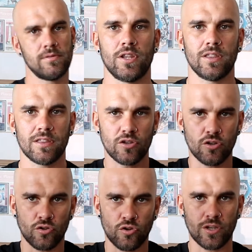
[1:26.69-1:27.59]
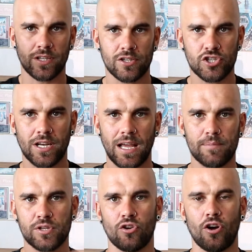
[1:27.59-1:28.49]
When you're doing your
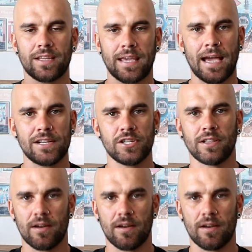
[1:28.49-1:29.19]
chin-ups, you're not engaging